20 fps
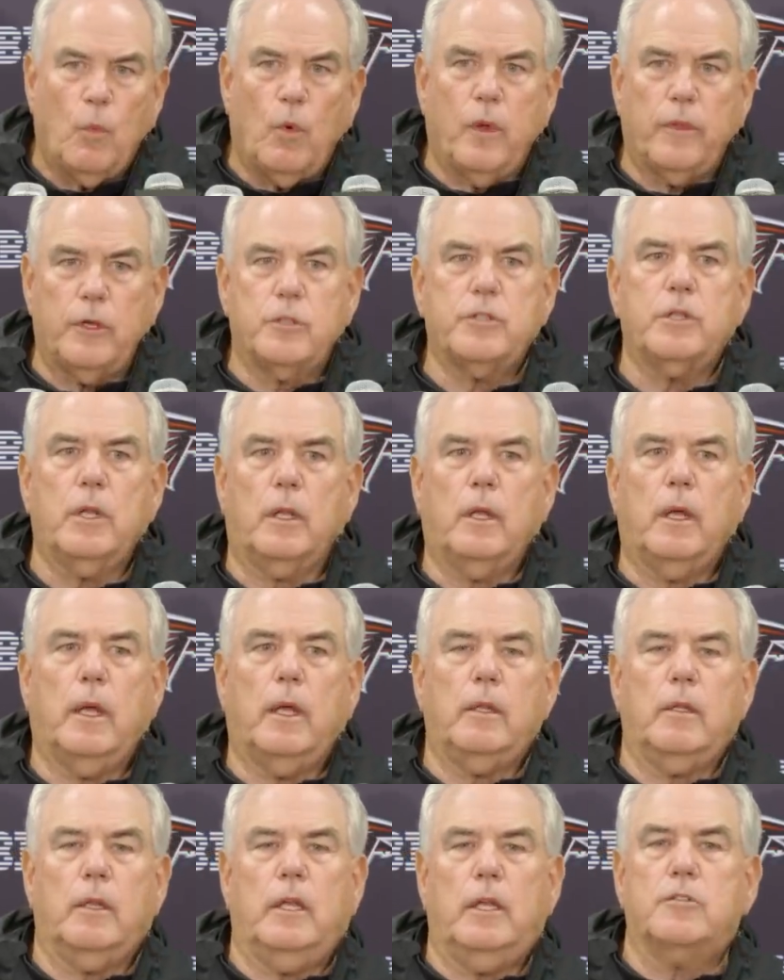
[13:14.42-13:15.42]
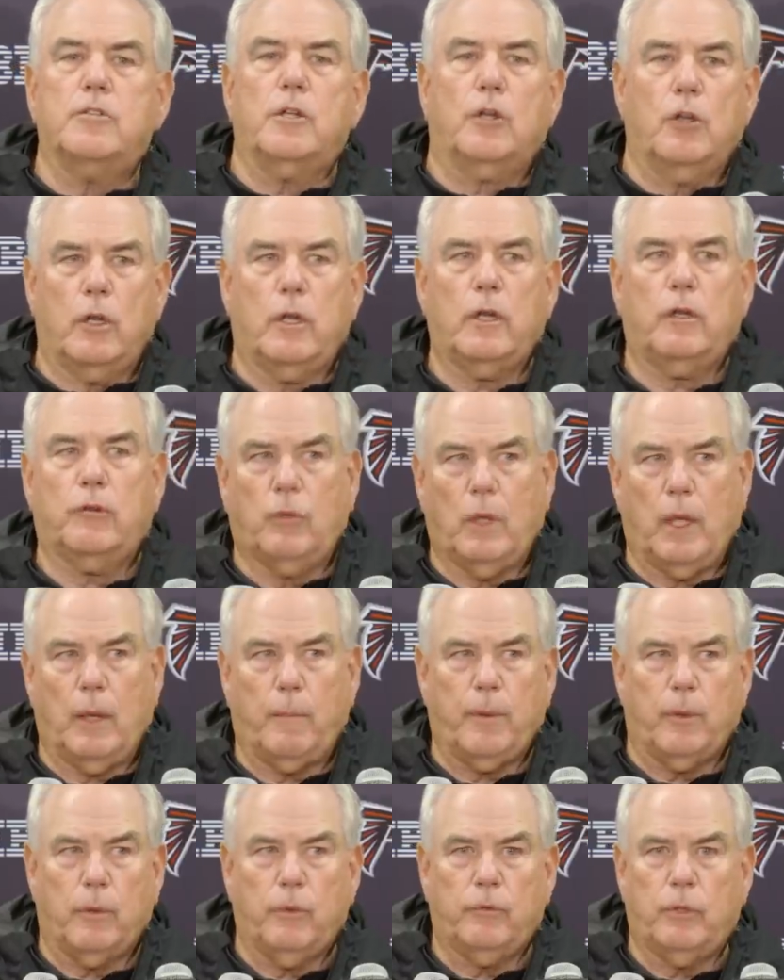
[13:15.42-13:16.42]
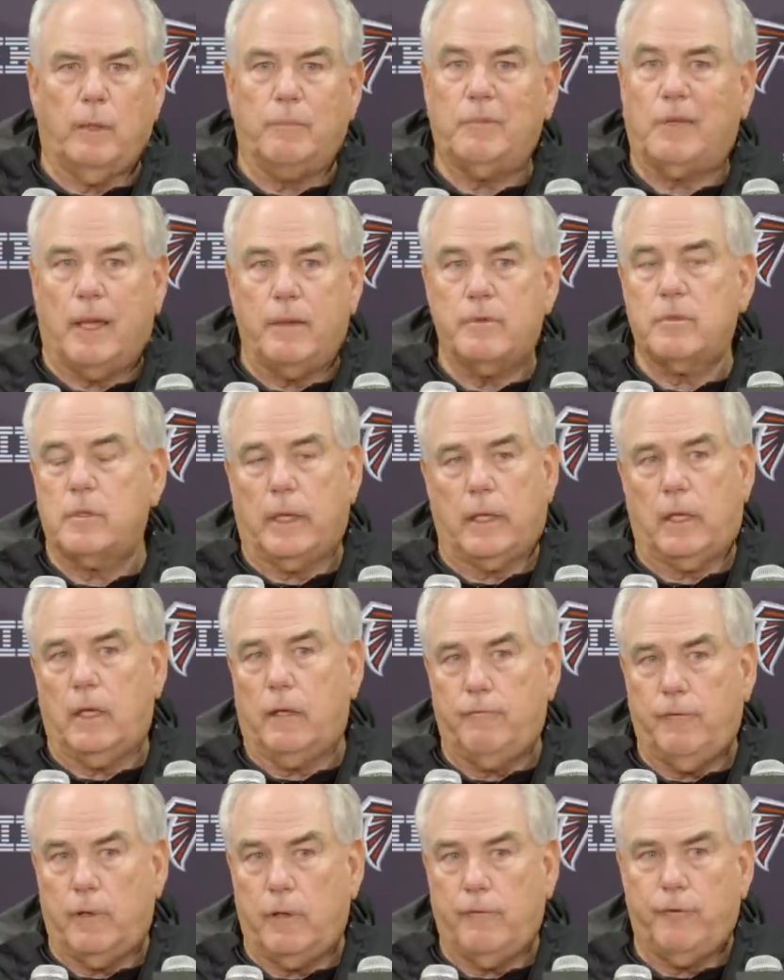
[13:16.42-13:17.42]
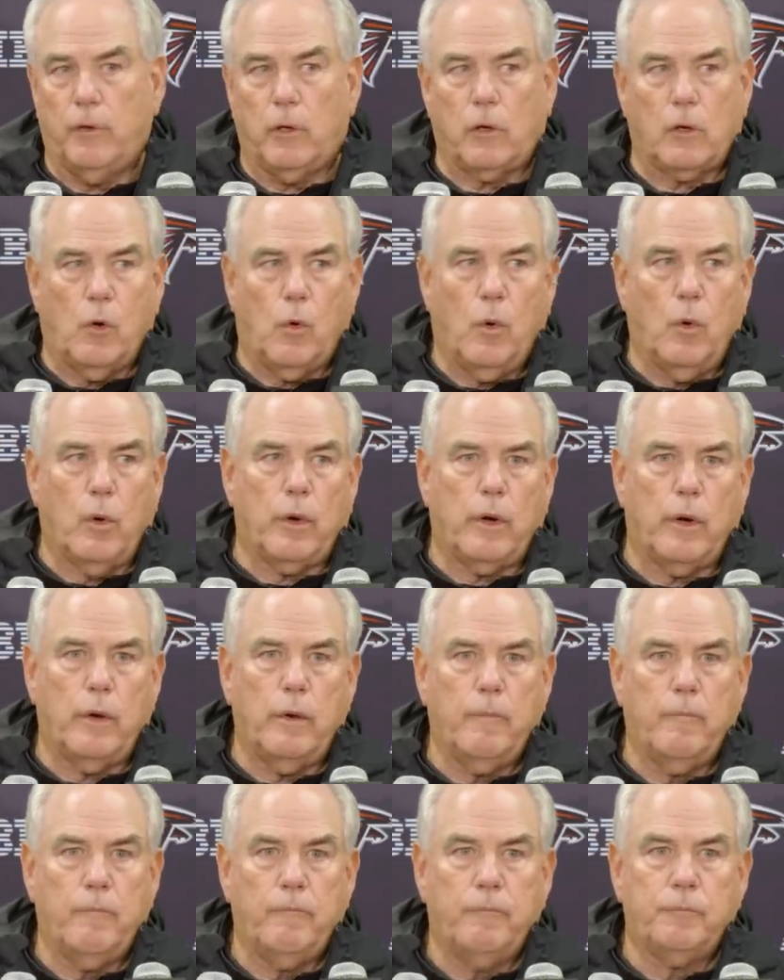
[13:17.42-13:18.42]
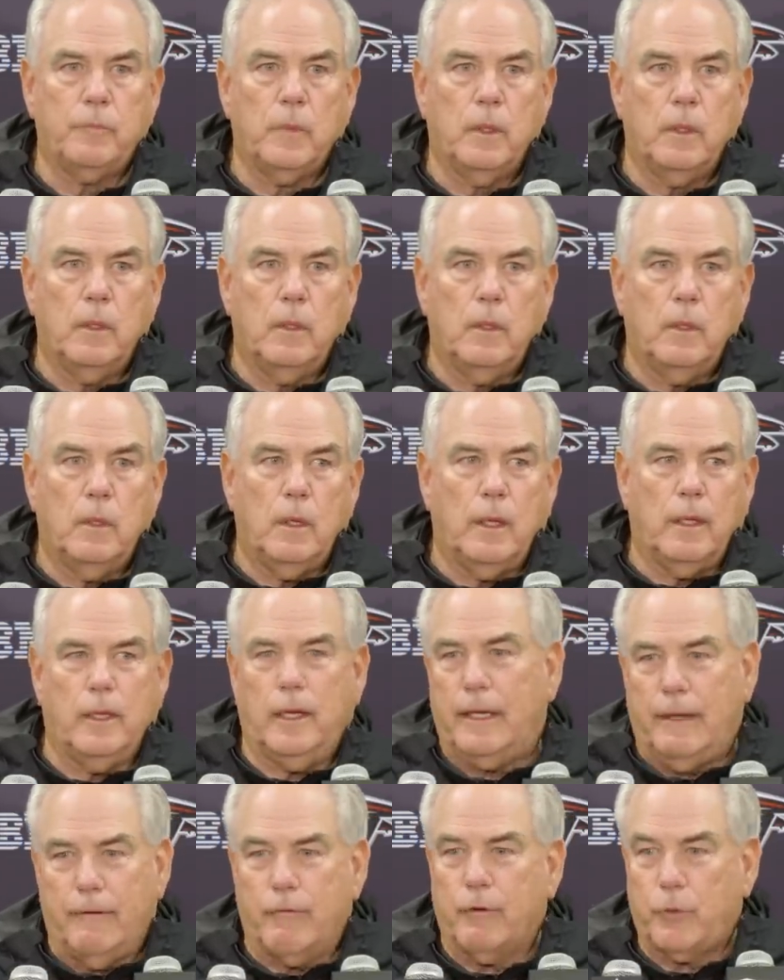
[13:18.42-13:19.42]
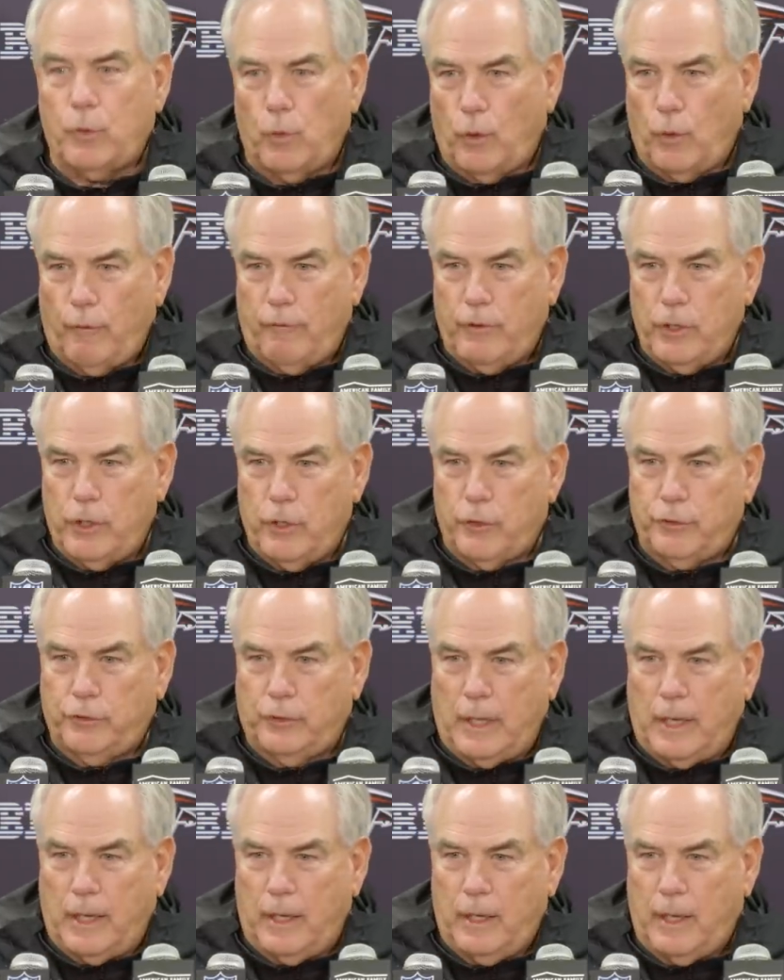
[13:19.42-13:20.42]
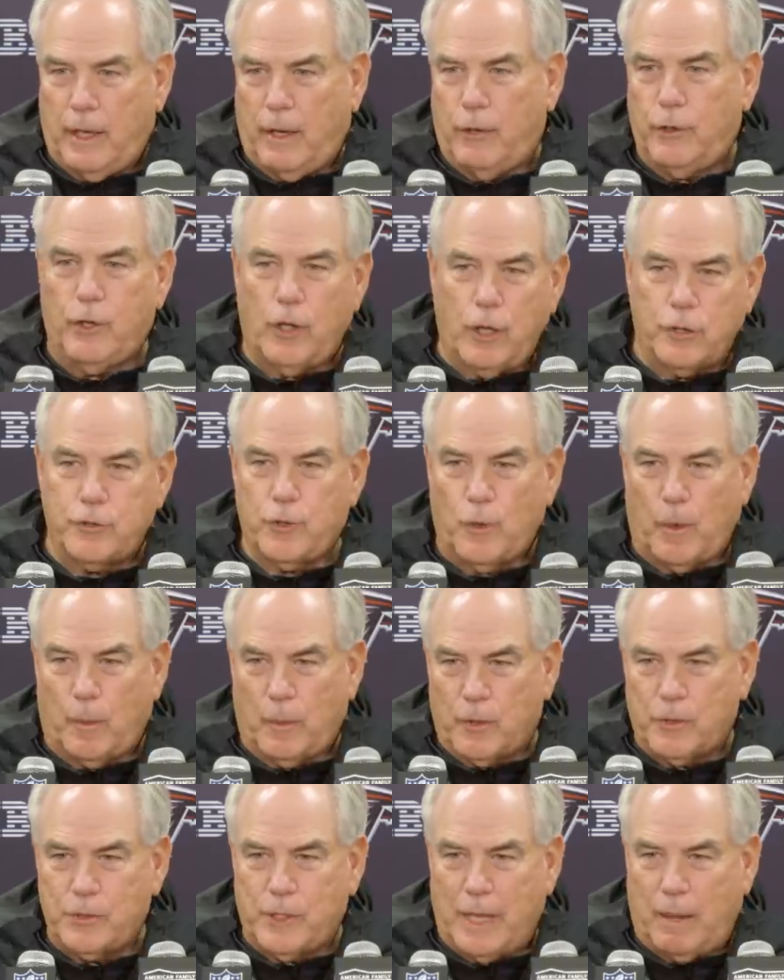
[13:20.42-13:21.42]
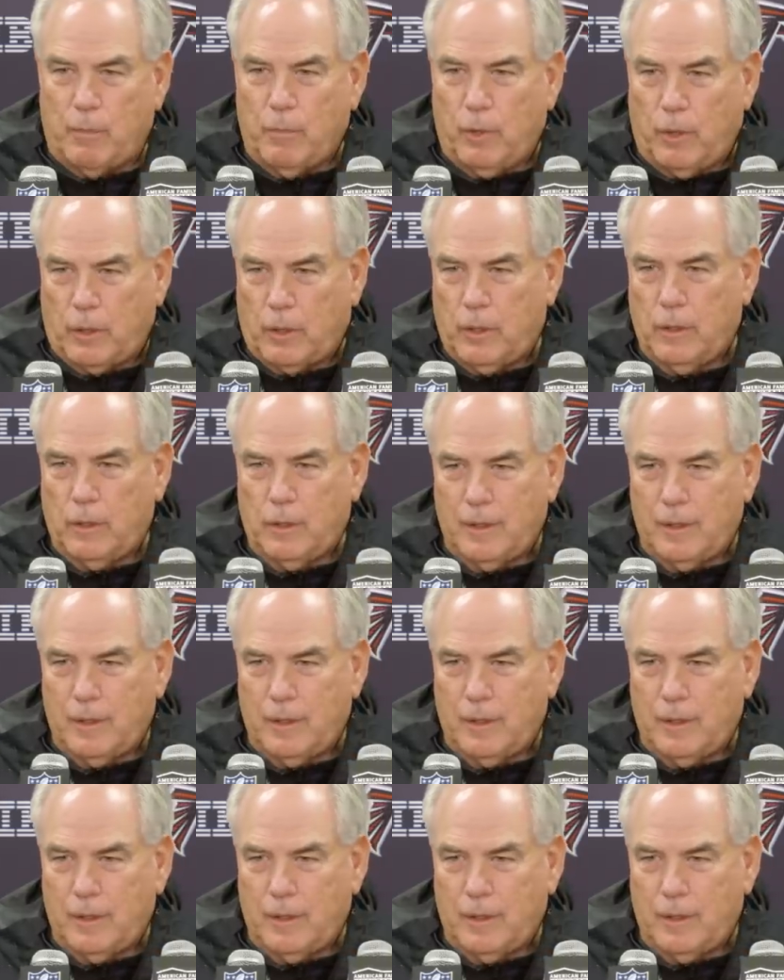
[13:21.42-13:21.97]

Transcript: Well, there's a lot. He's a good example. Sometimes, like if, if you're a corner and they never throw over to your side, how are you going to show up in the stat book?